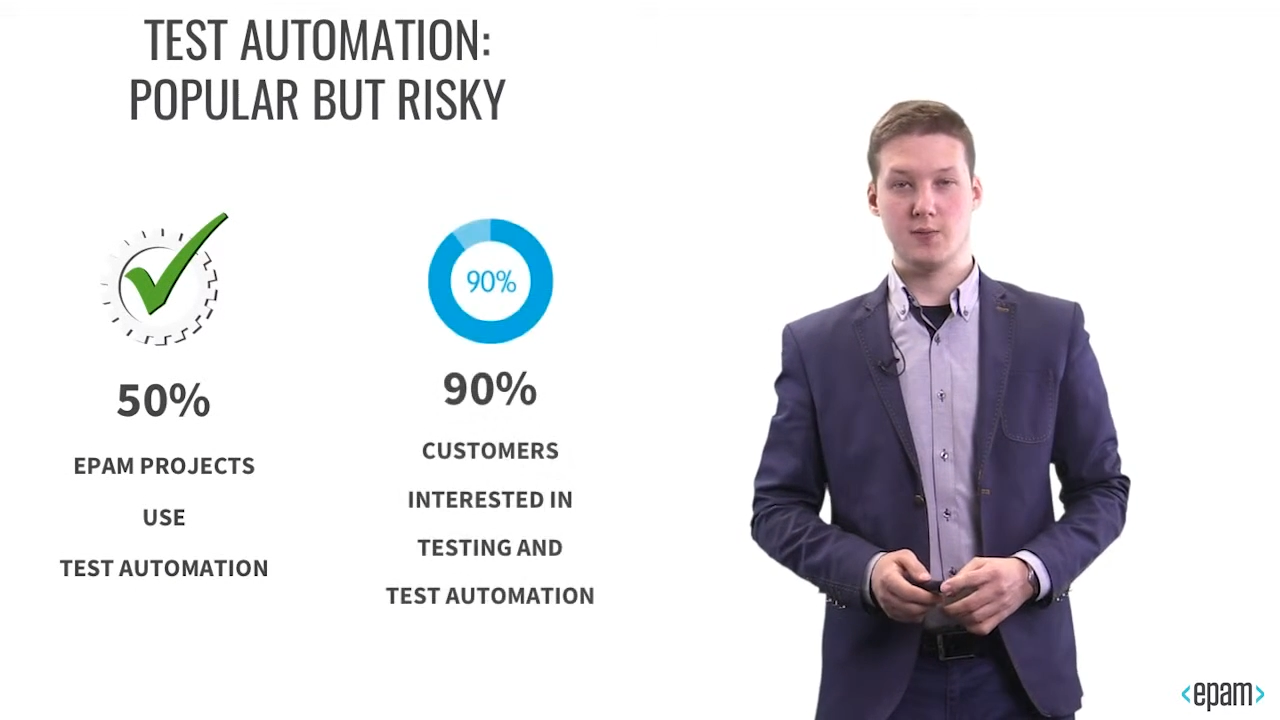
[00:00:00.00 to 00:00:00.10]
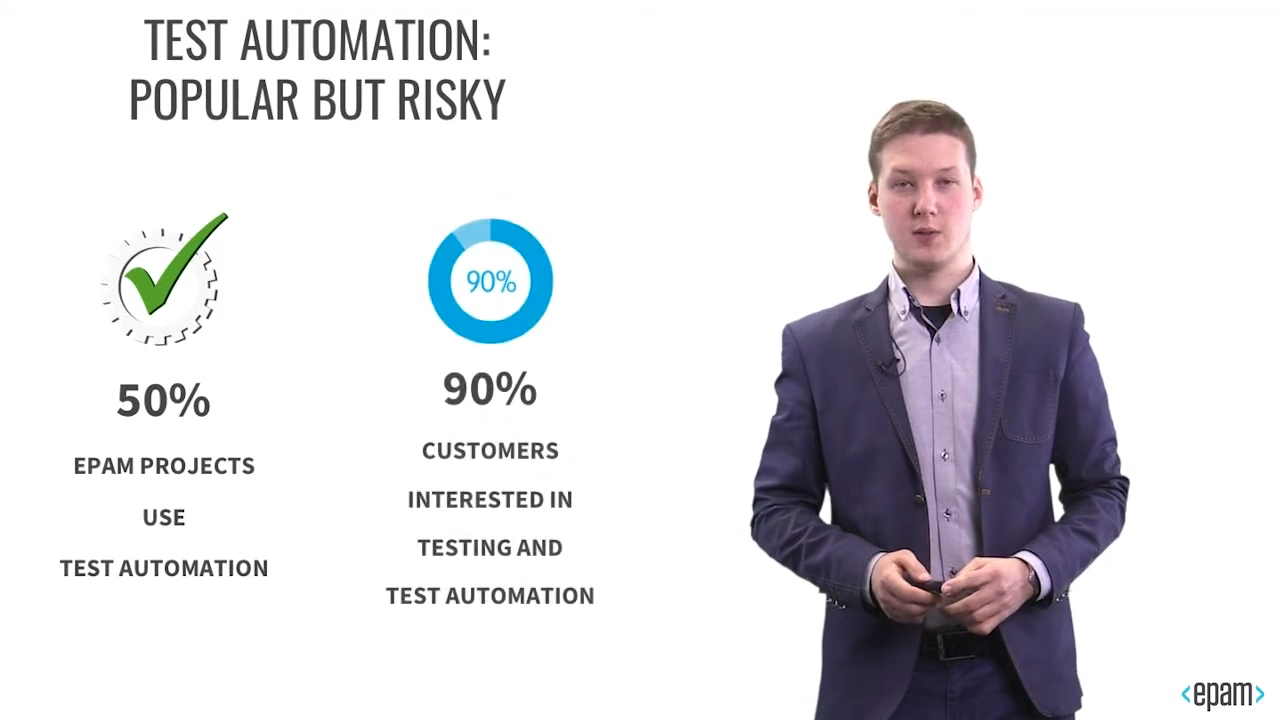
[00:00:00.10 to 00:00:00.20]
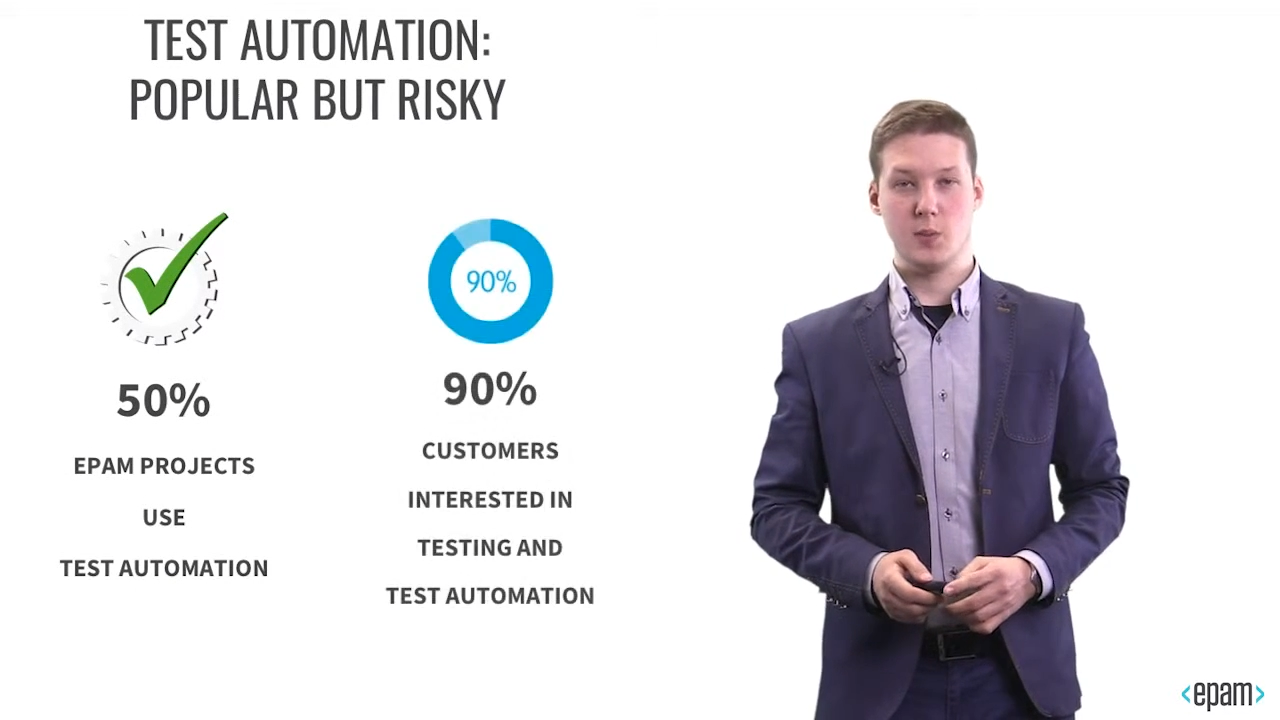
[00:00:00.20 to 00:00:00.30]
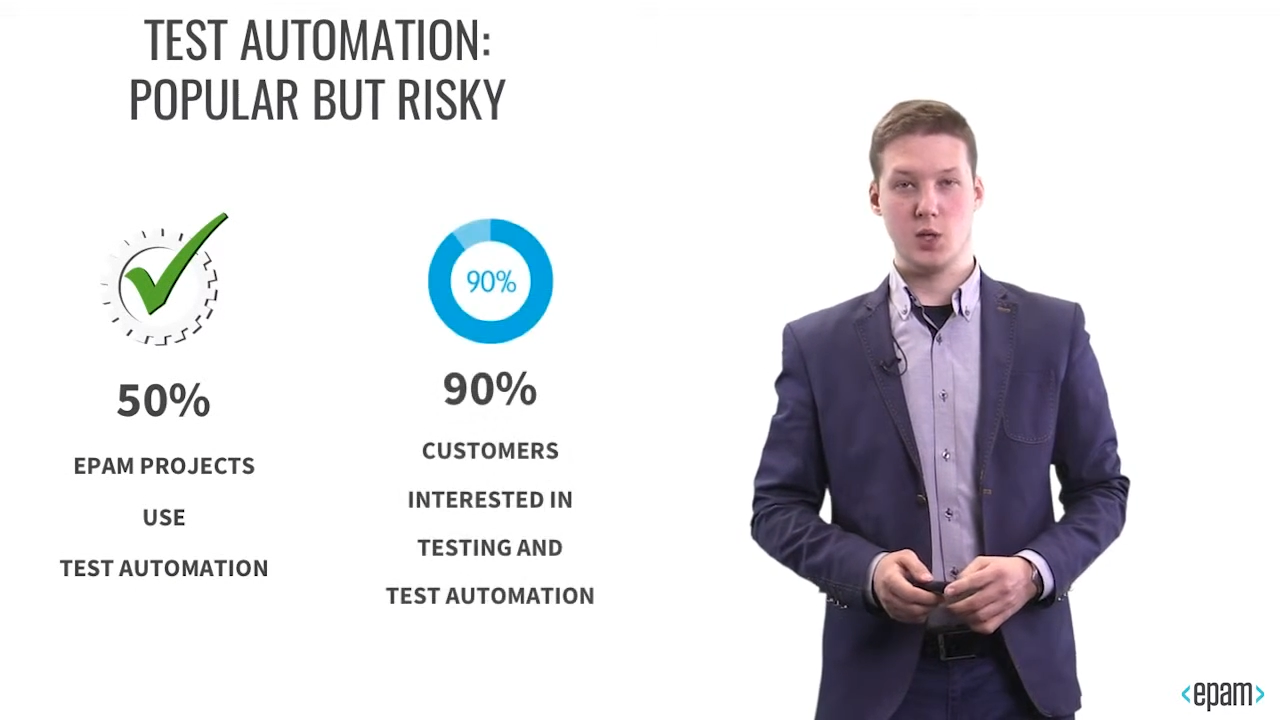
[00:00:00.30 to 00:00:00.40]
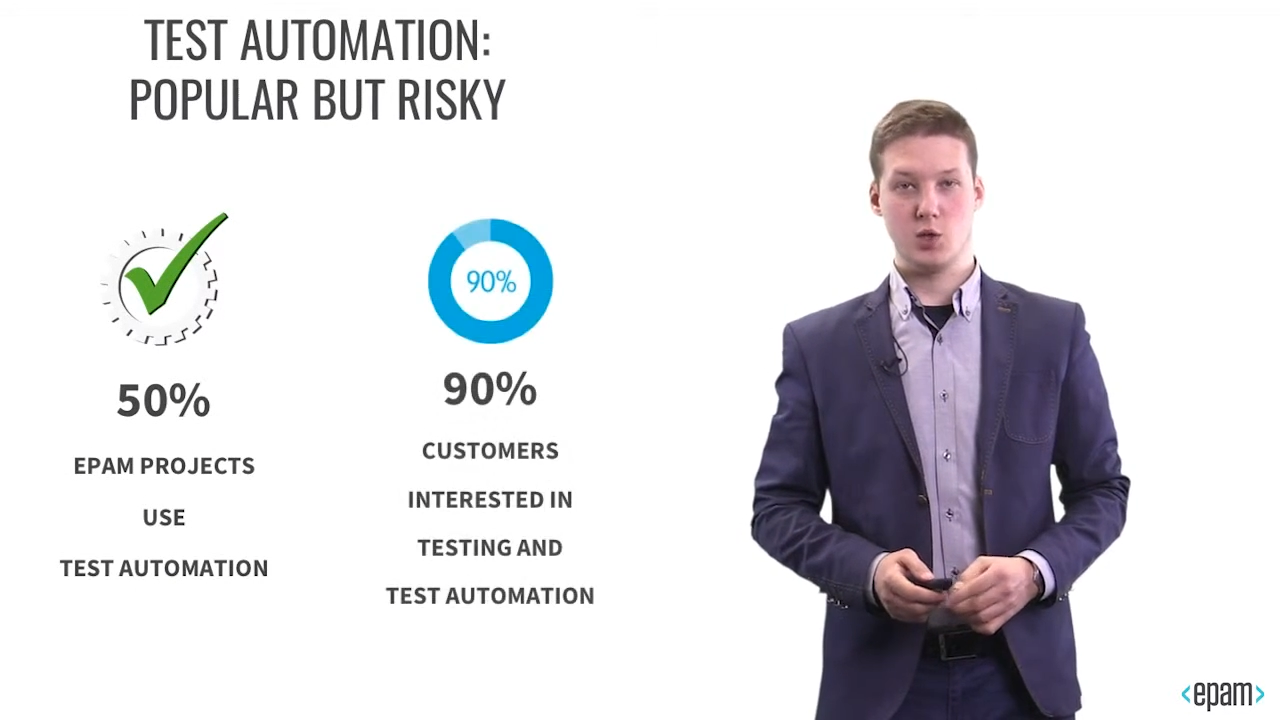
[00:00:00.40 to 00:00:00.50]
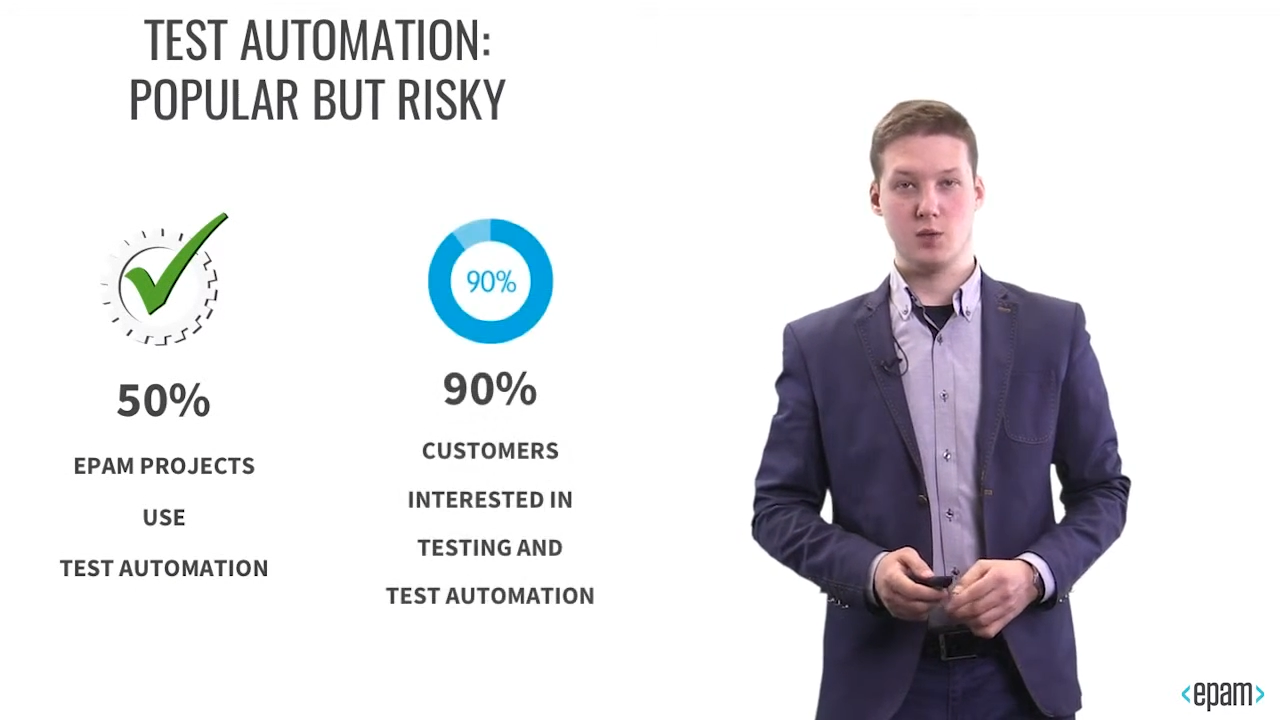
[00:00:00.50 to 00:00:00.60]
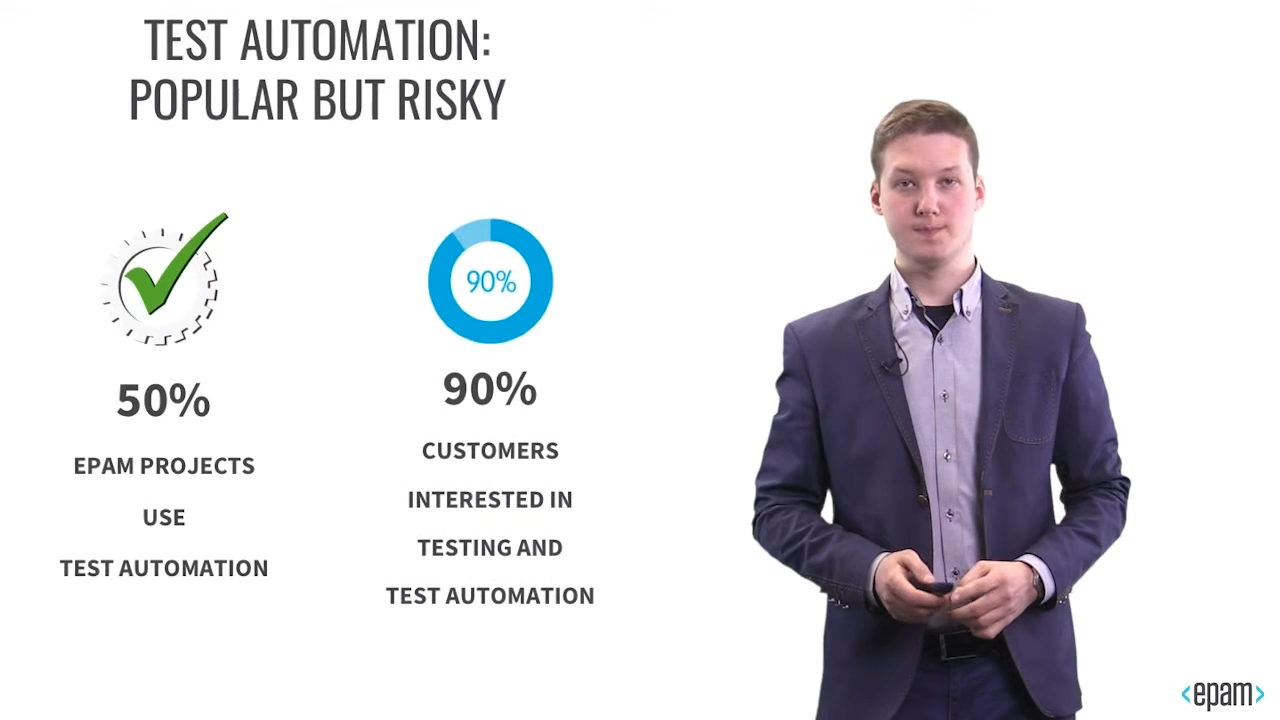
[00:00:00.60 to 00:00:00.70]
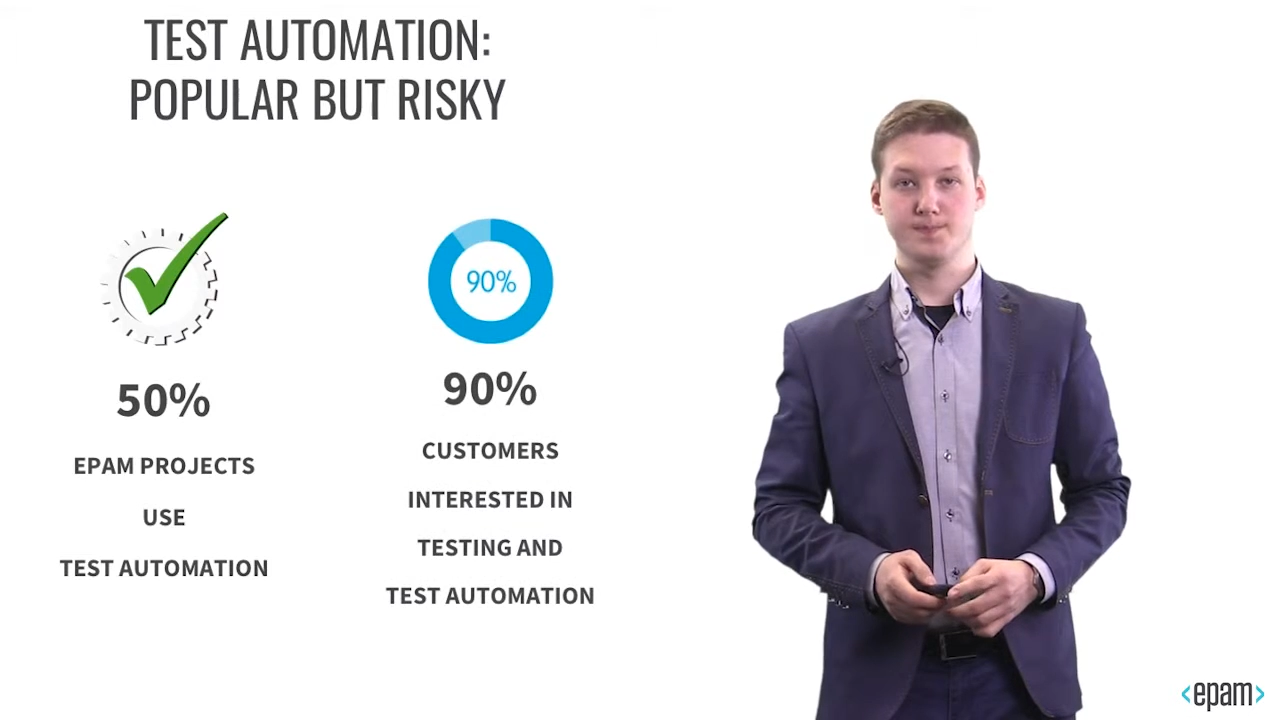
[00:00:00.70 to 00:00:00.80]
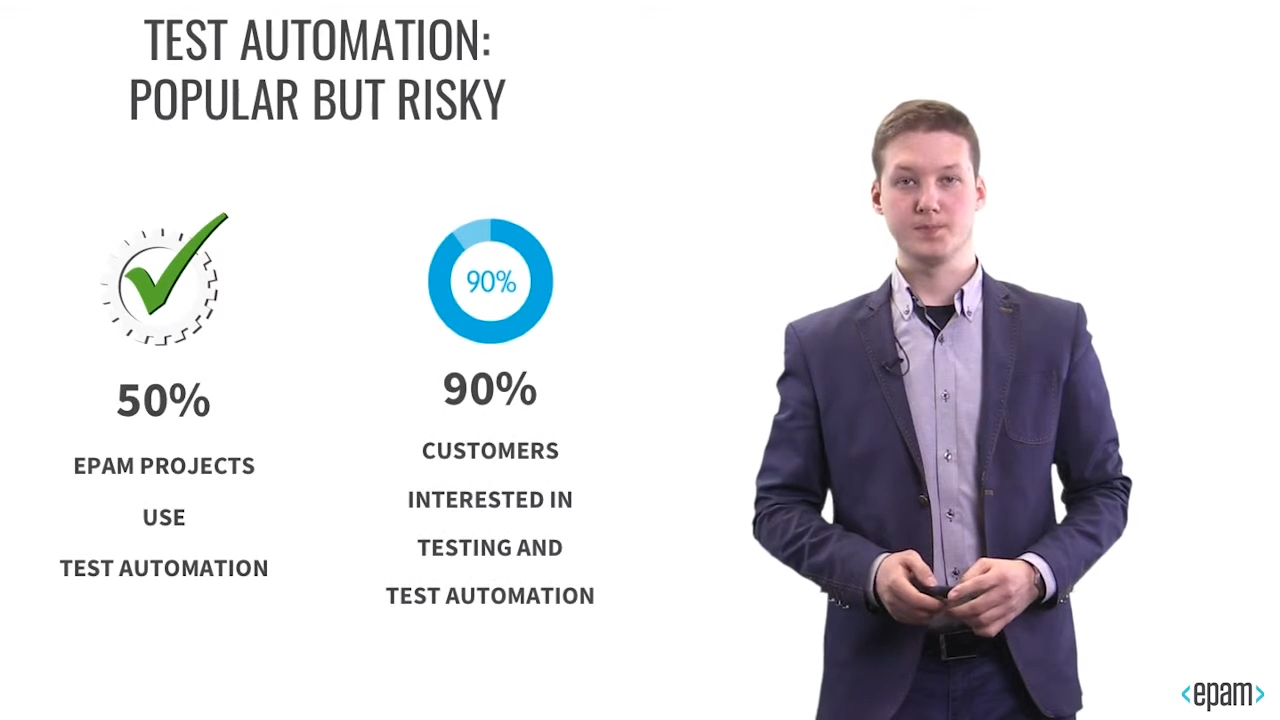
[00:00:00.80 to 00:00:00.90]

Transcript: automation.